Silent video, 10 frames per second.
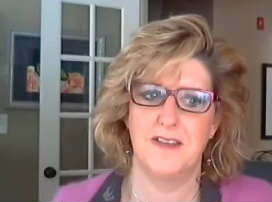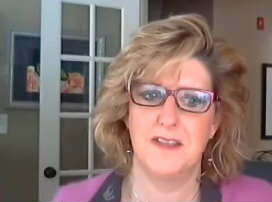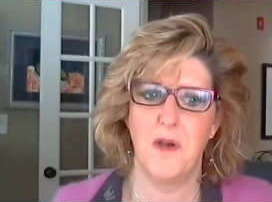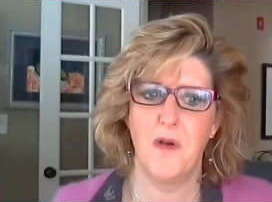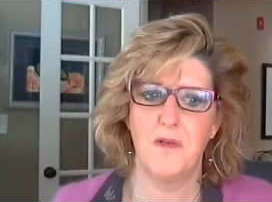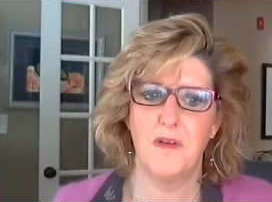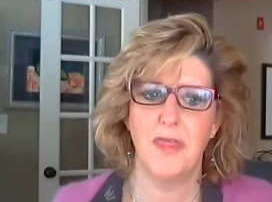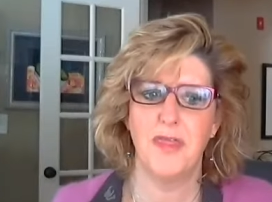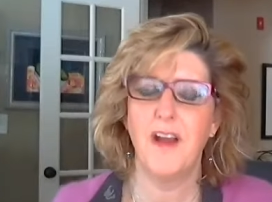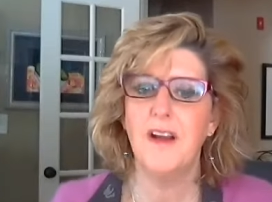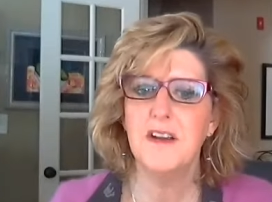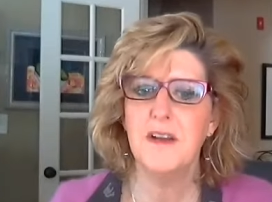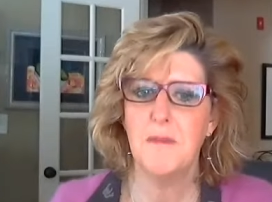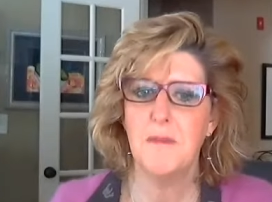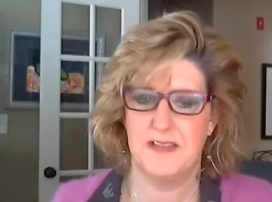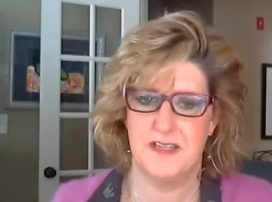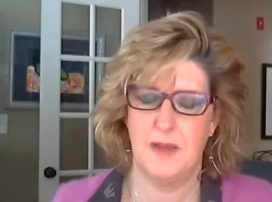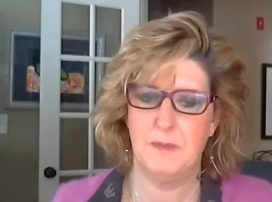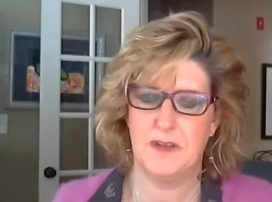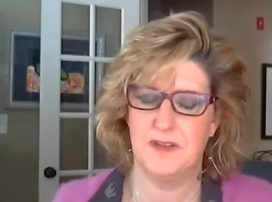So third best
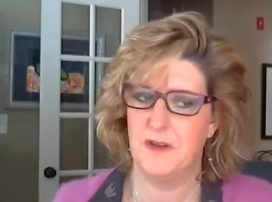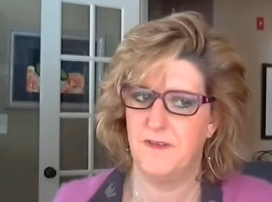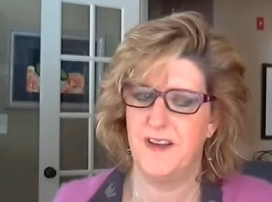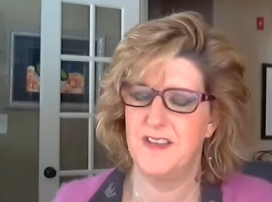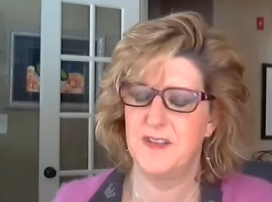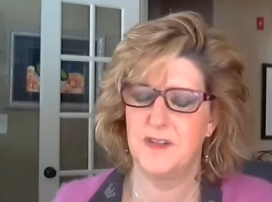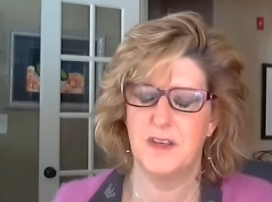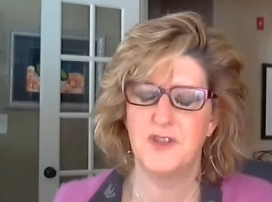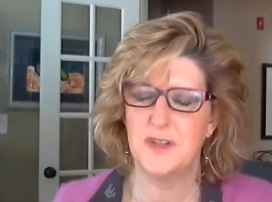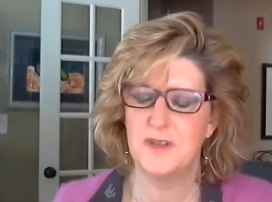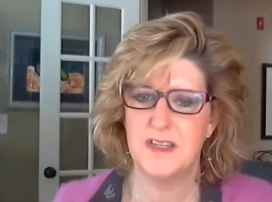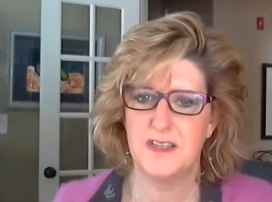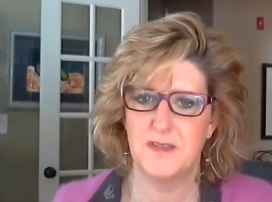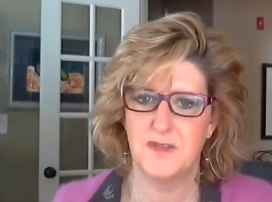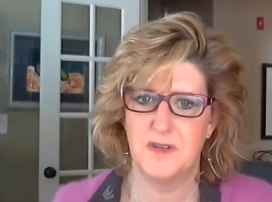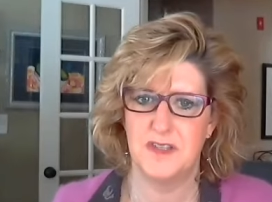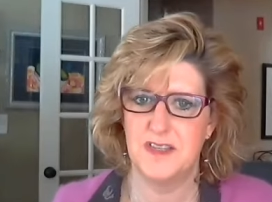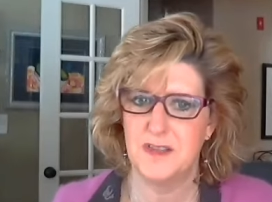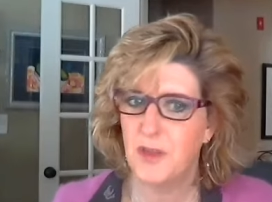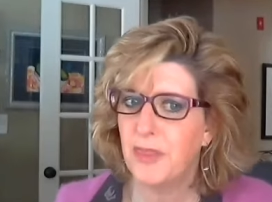tip, because so far these are the juiciest of juicy.
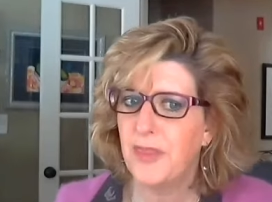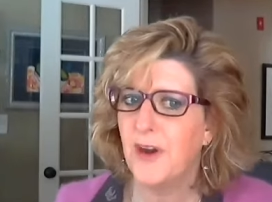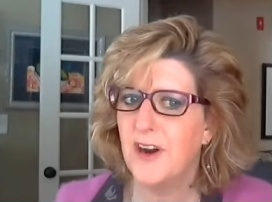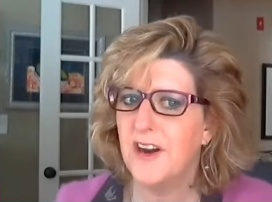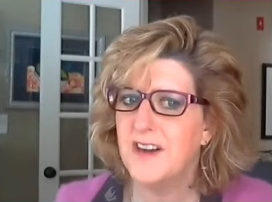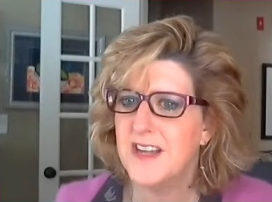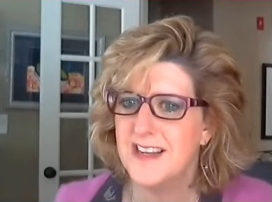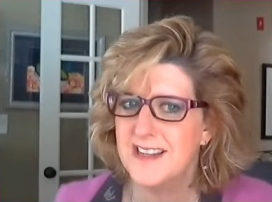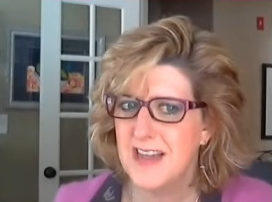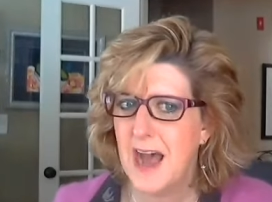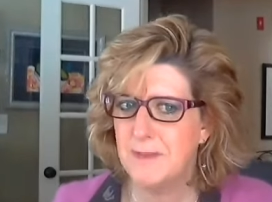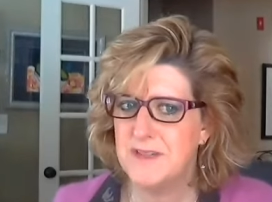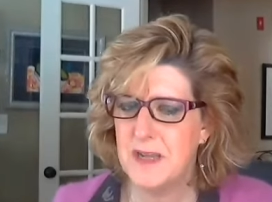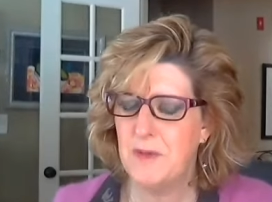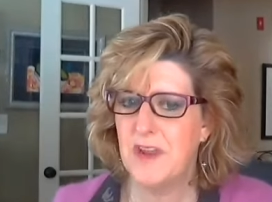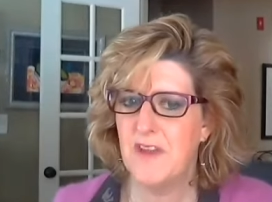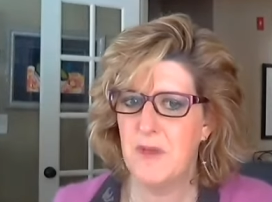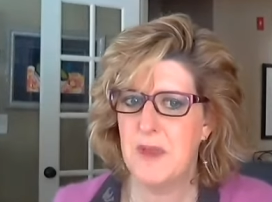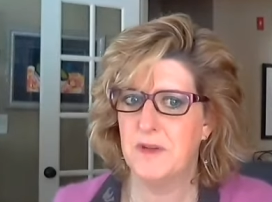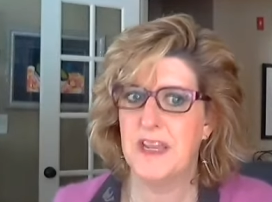So the third top tip you give
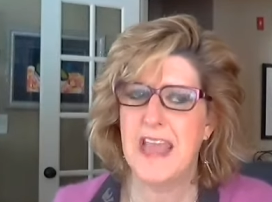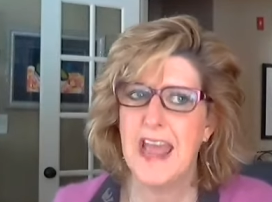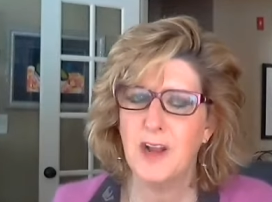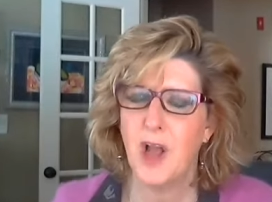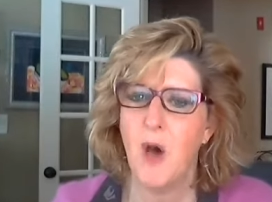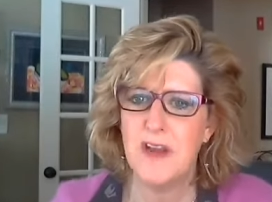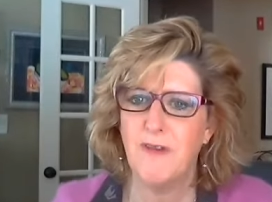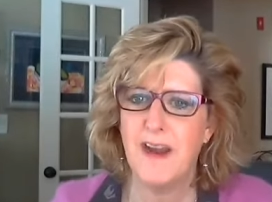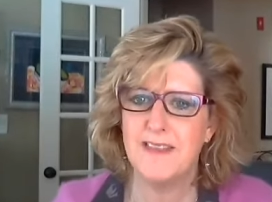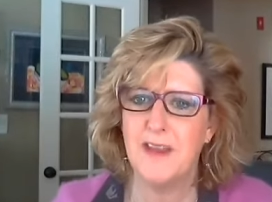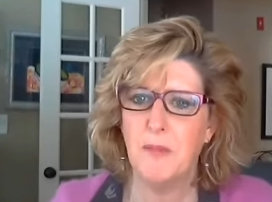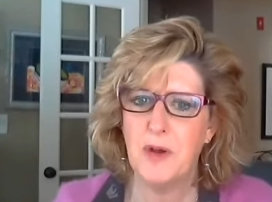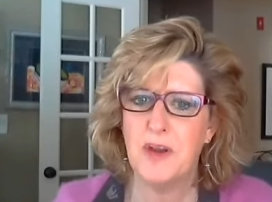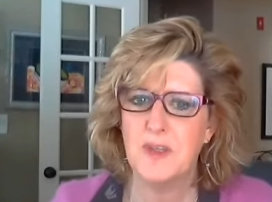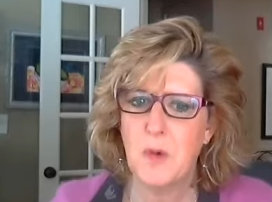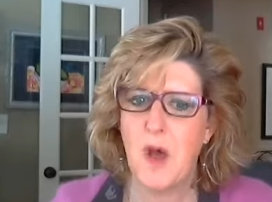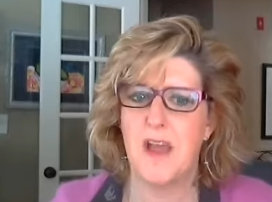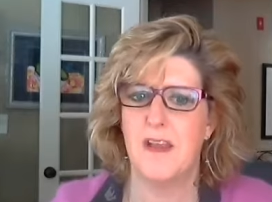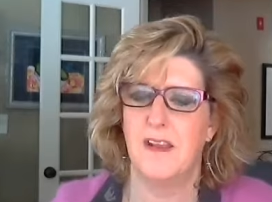people to get going and write their book is what?